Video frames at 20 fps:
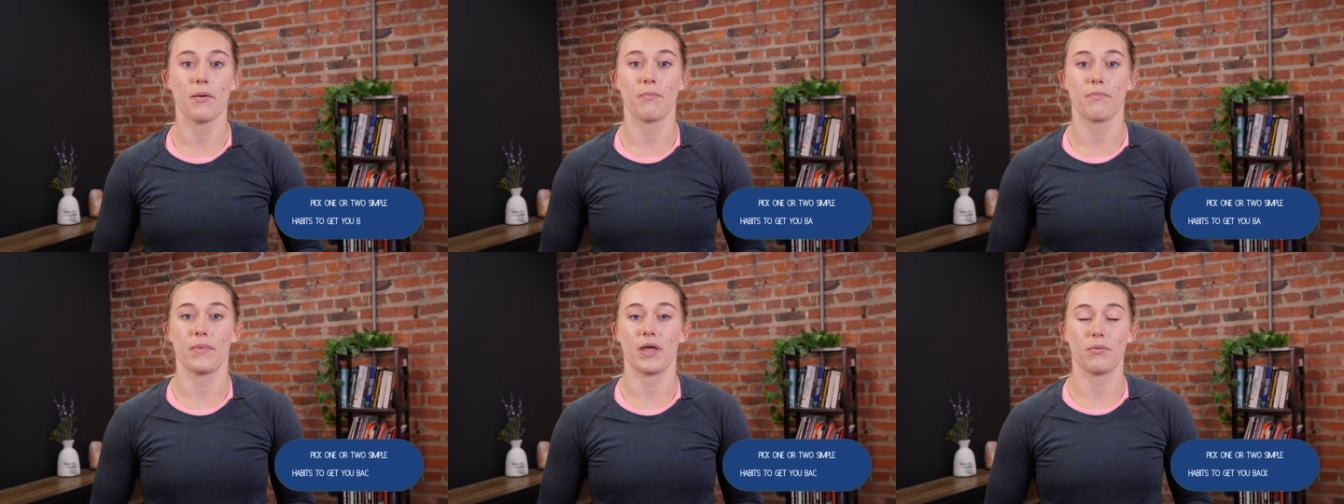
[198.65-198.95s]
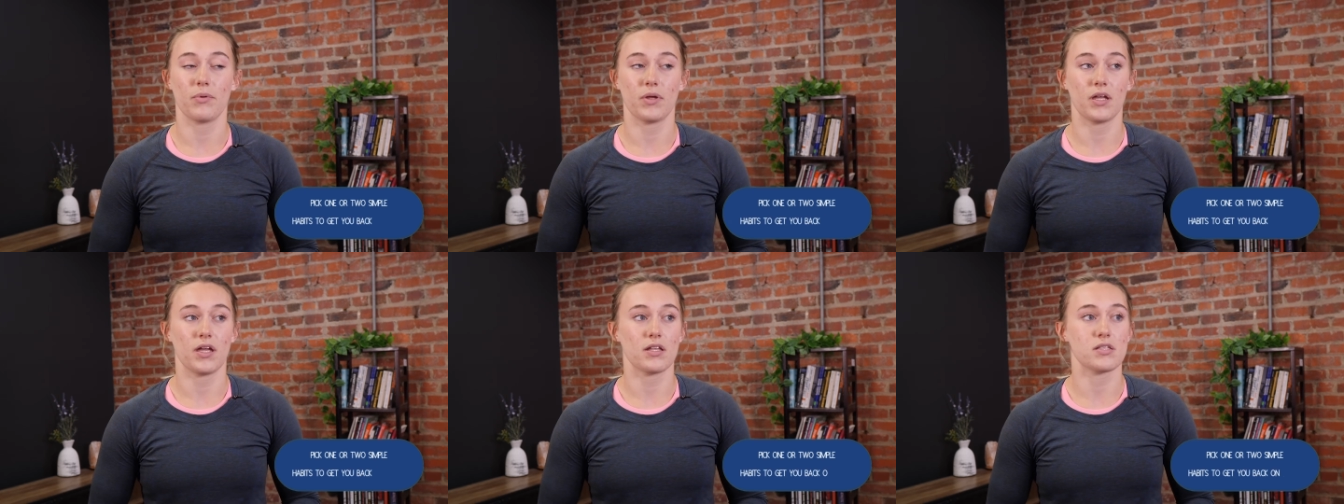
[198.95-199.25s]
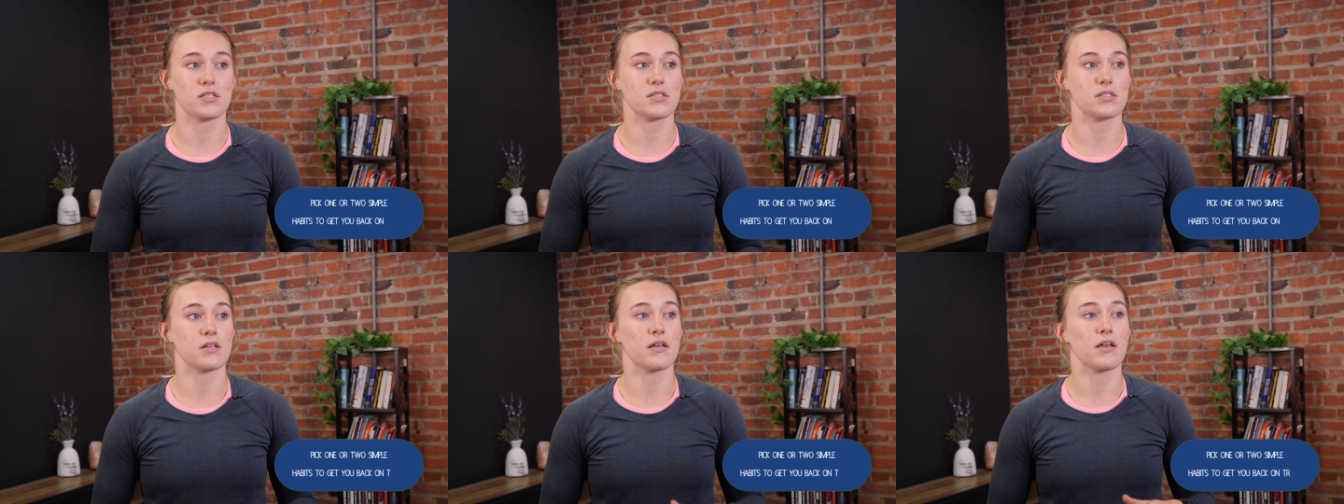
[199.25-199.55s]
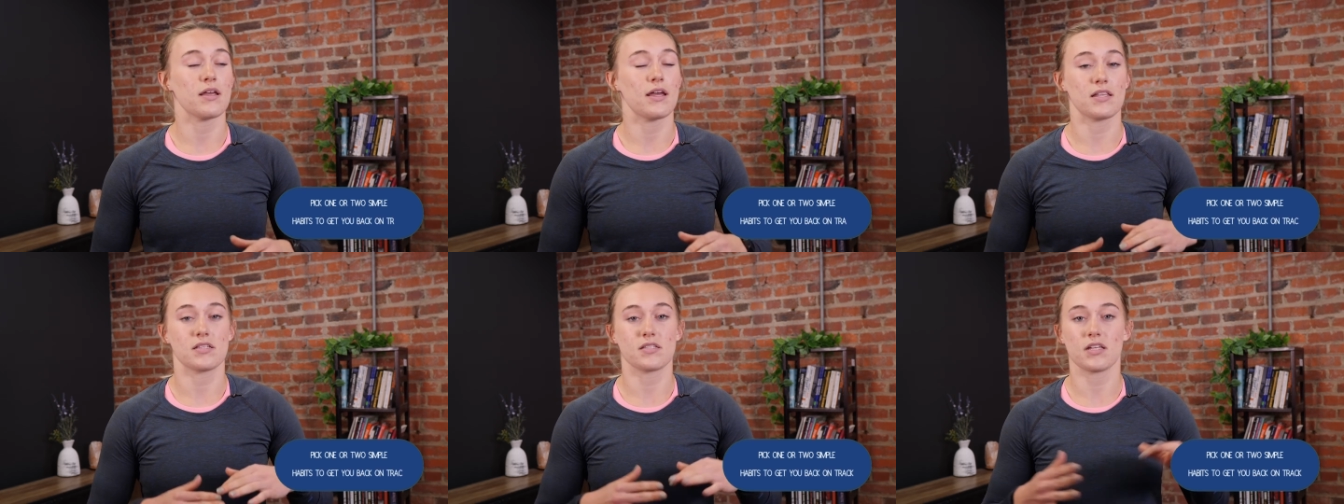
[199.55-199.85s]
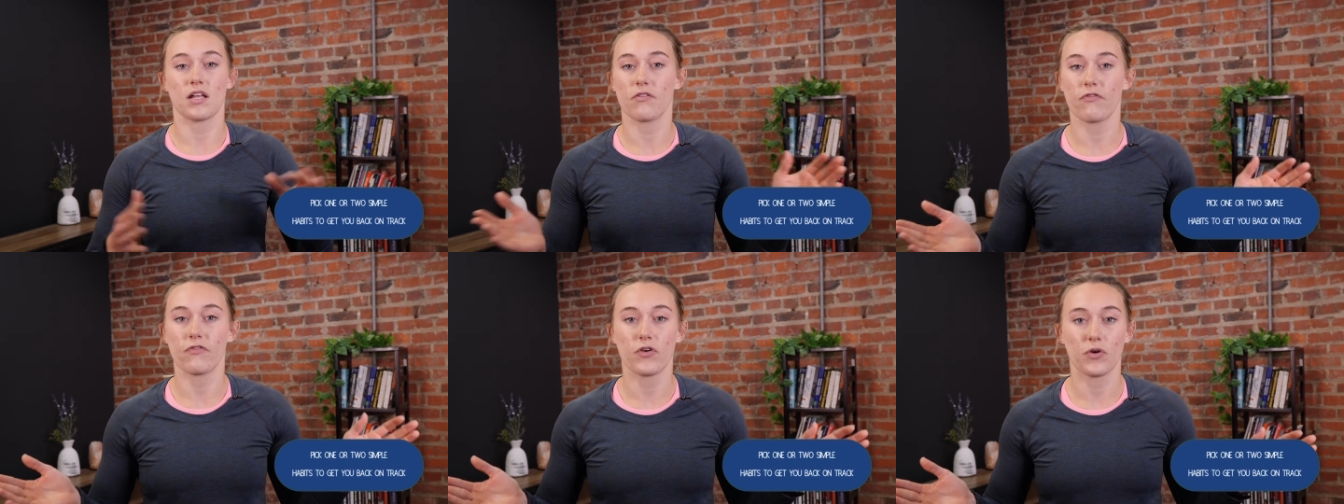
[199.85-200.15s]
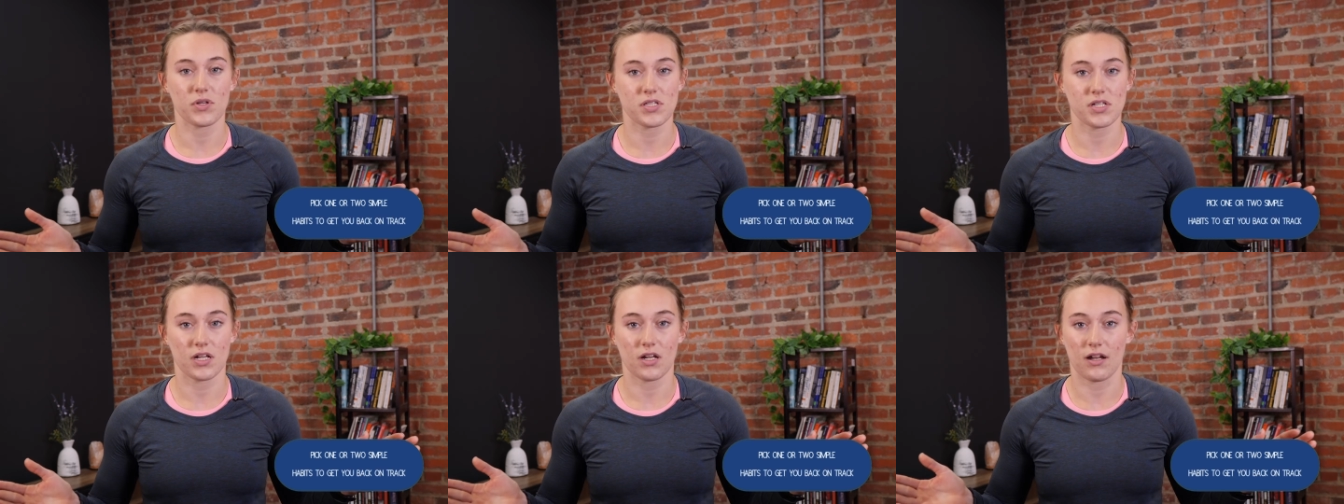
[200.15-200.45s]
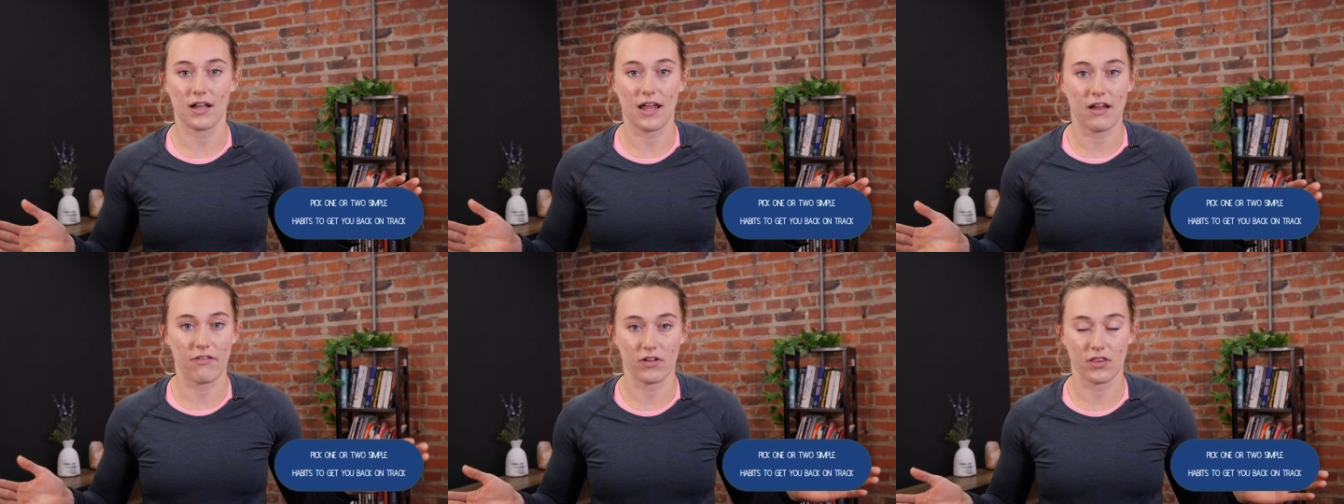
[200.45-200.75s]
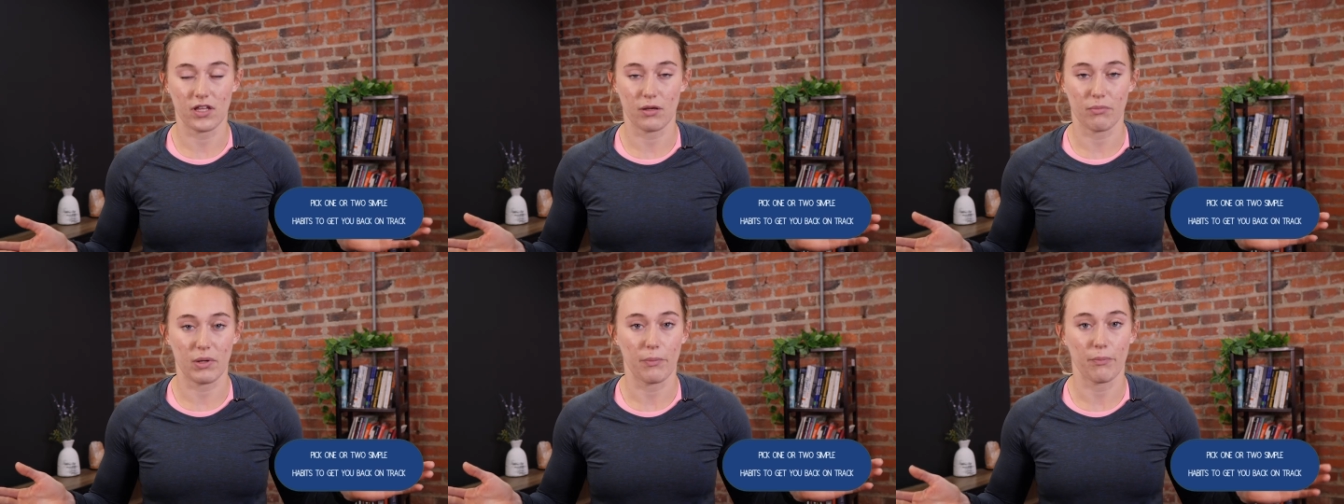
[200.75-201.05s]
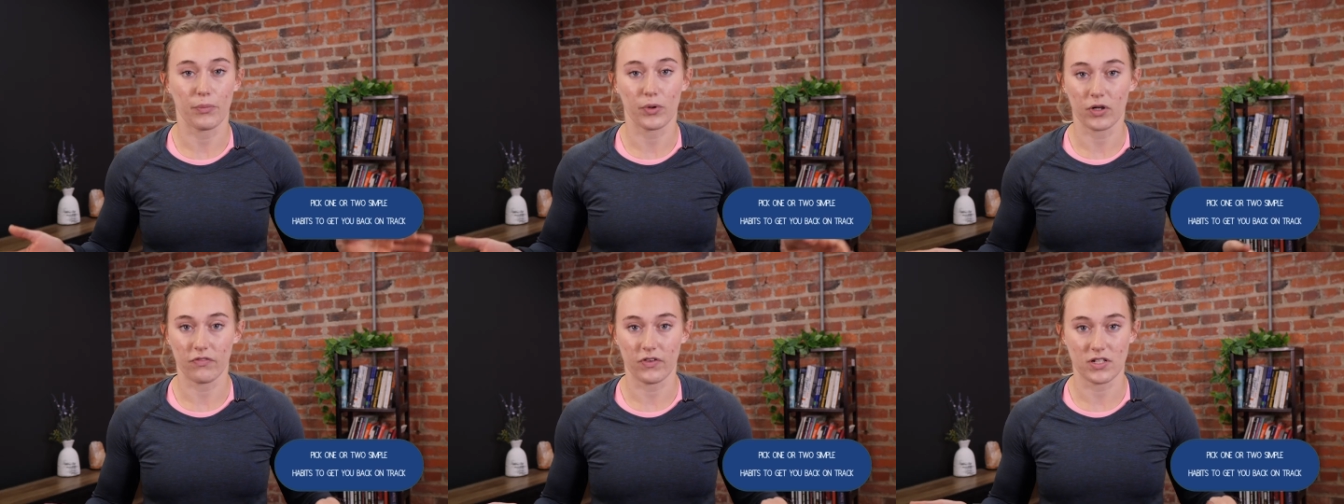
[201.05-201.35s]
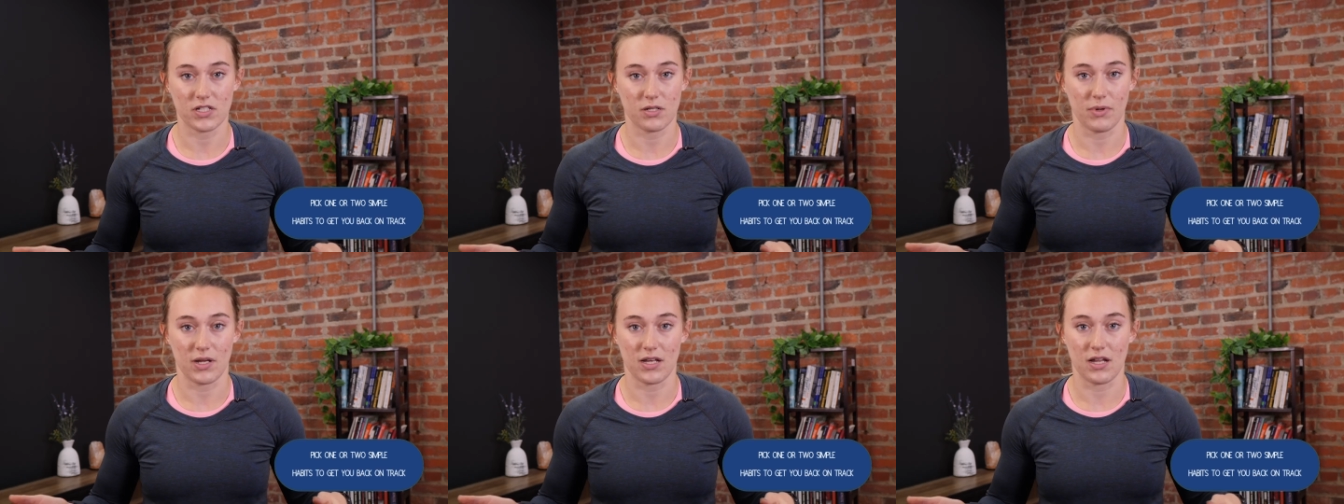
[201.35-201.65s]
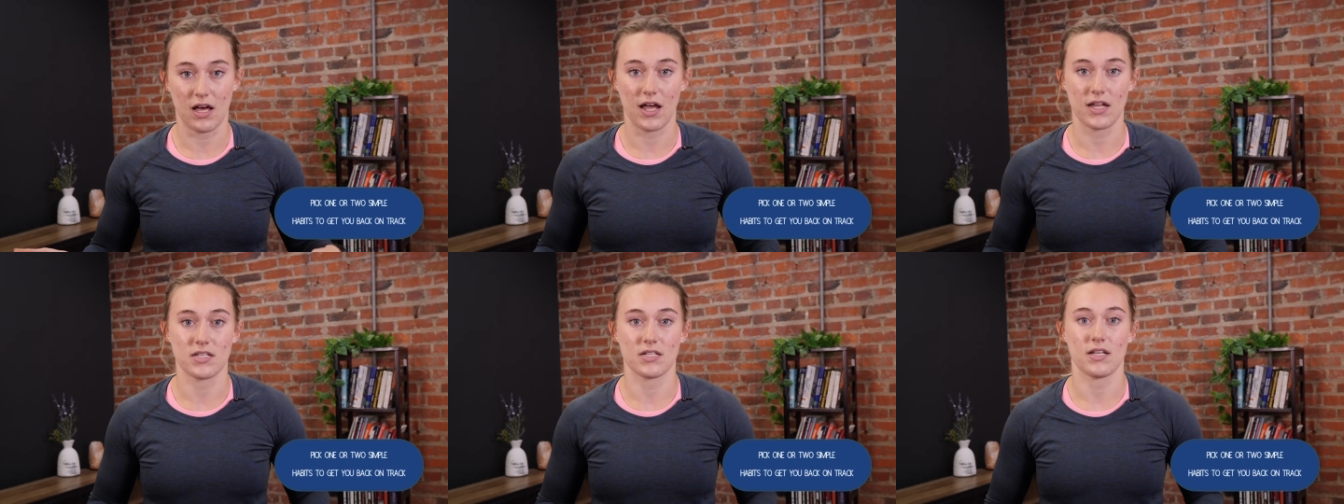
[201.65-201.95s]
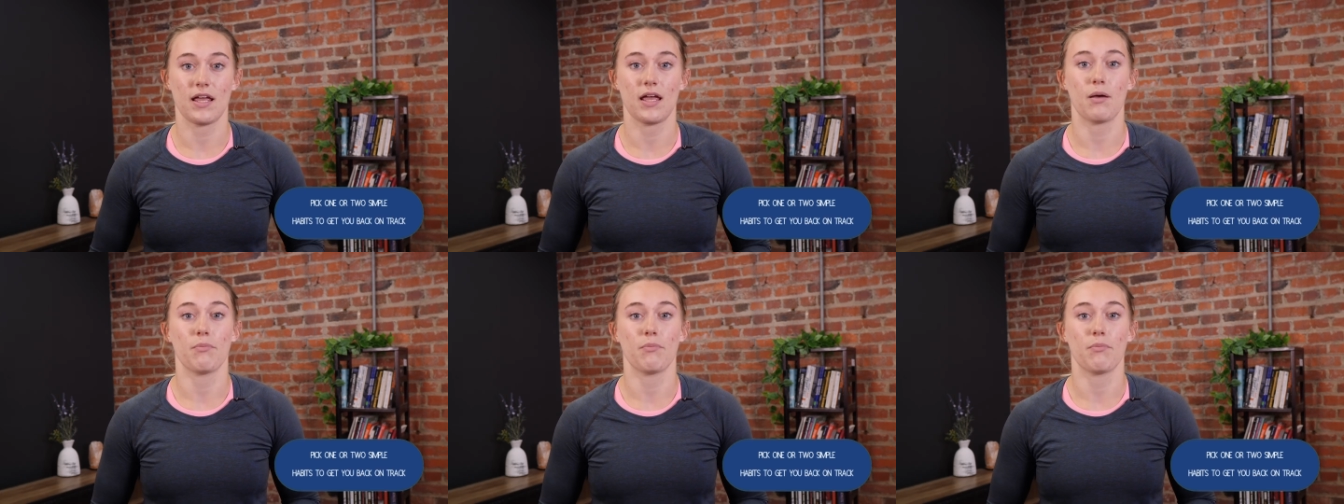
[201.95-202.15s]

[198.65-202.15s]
Maybe it's instead of focusing on everything being perfect in my diet today,